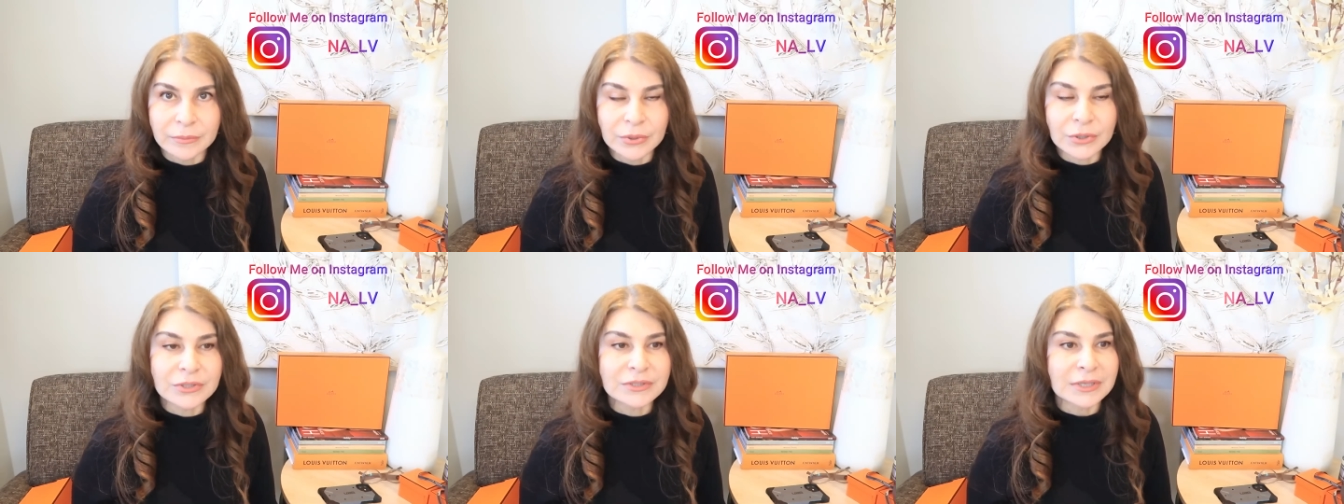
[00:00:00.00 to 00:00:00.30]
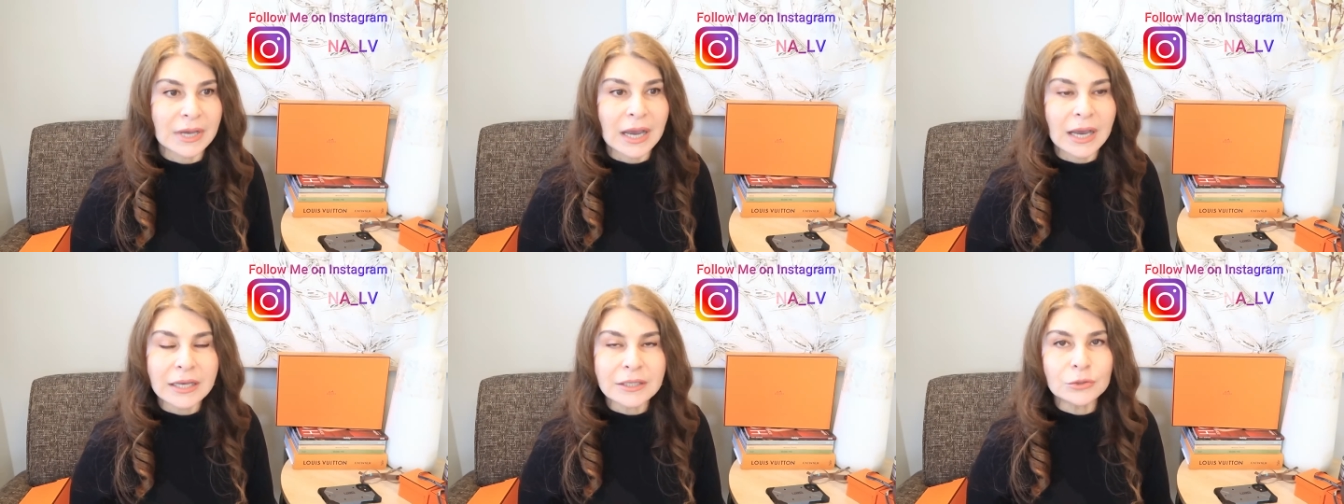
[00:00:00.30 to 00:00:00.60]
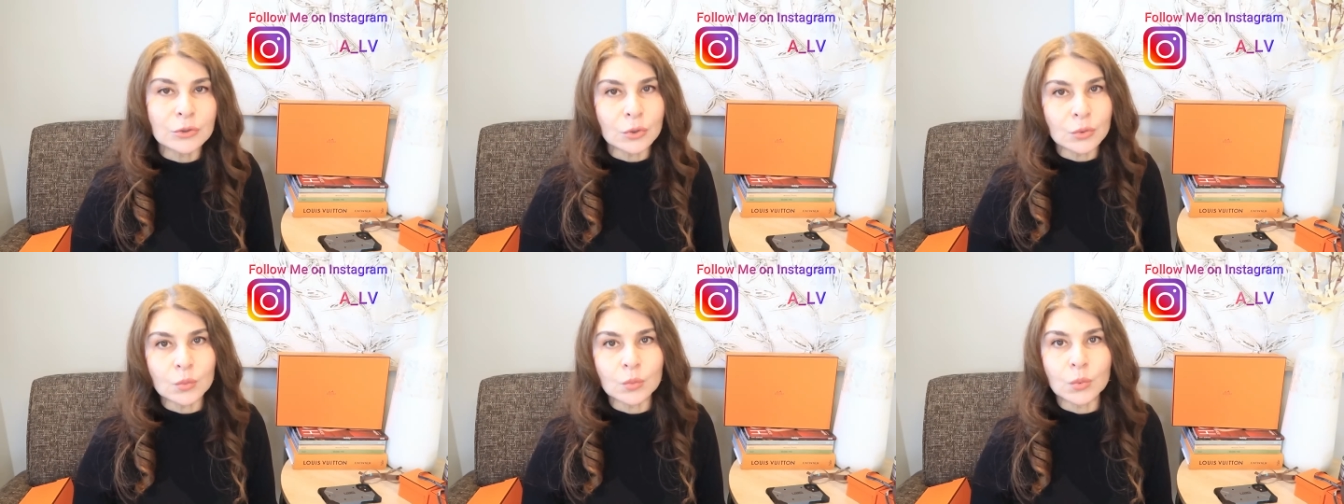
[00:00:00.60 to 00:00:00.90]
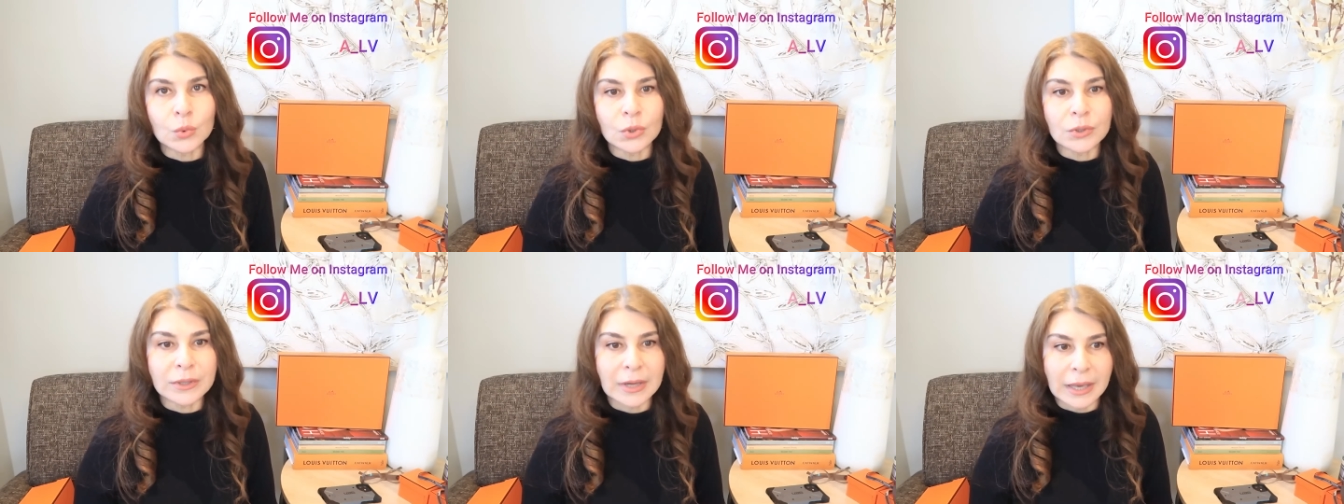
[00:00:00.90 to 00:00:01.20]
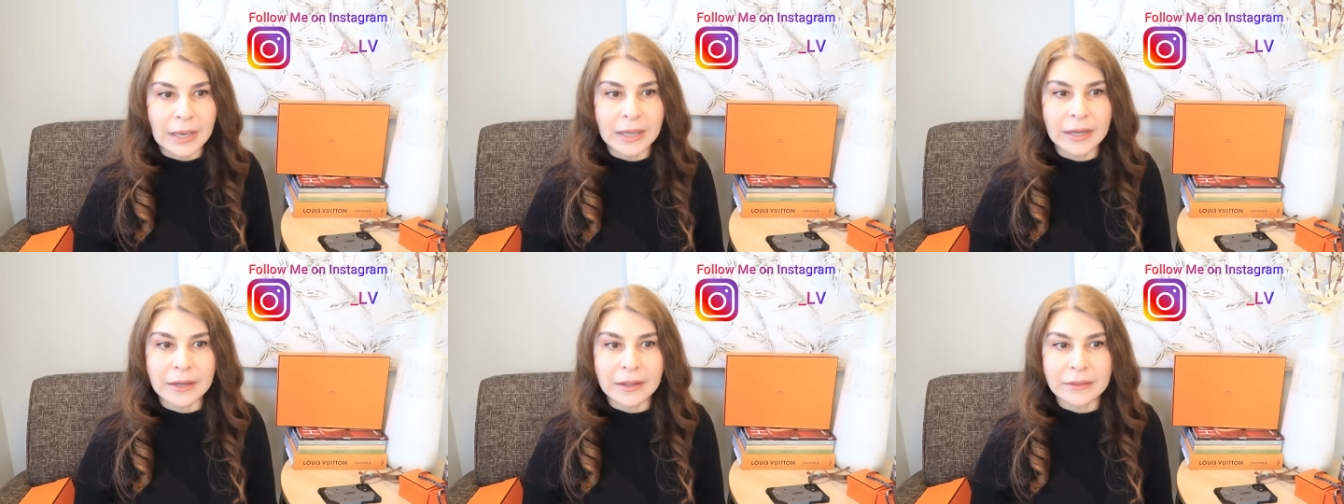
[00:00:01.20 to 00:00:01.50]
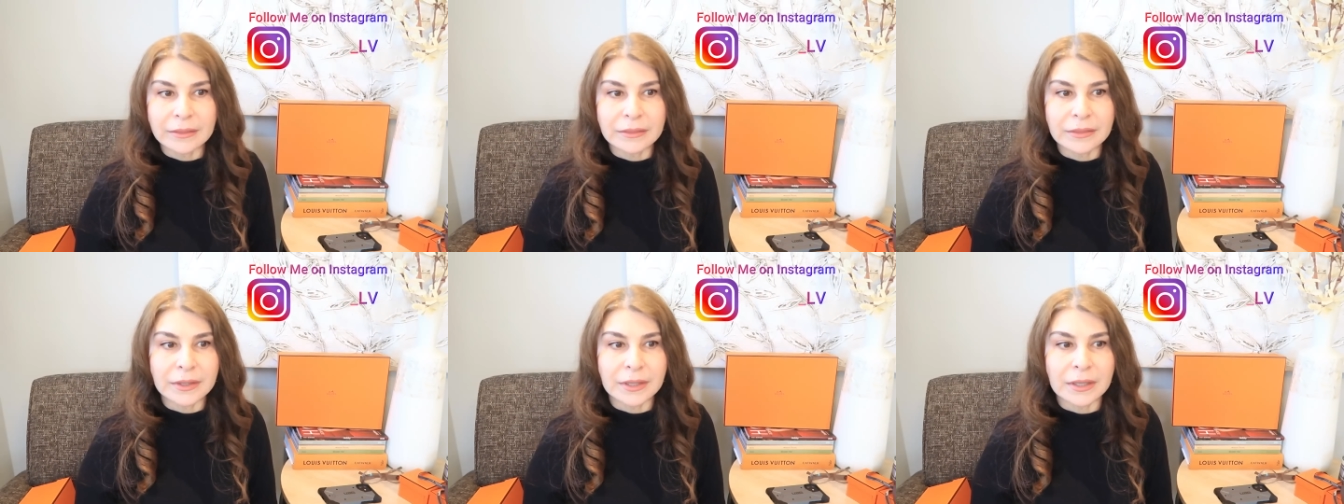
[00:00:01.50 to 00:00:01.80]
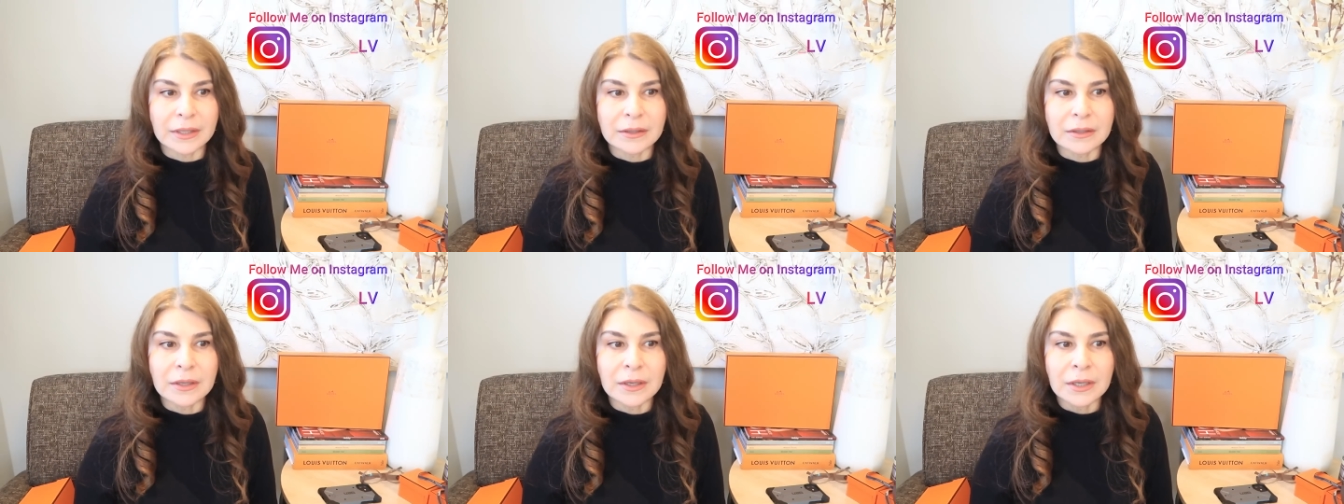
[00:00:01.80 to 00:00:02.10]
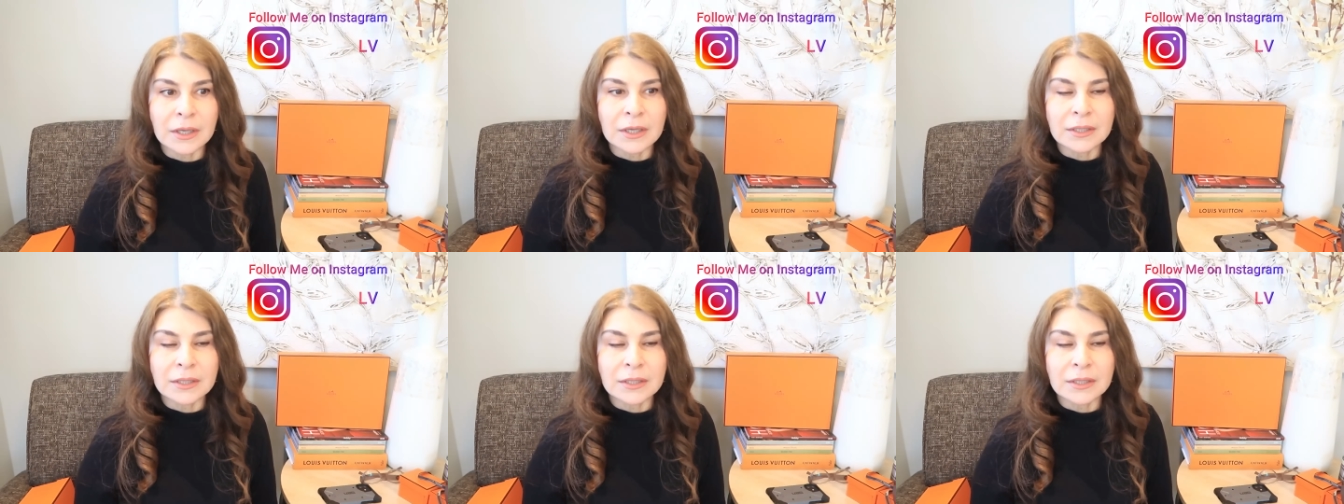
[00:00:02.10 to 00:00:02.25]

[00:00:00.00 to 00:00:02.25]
because I don't want anything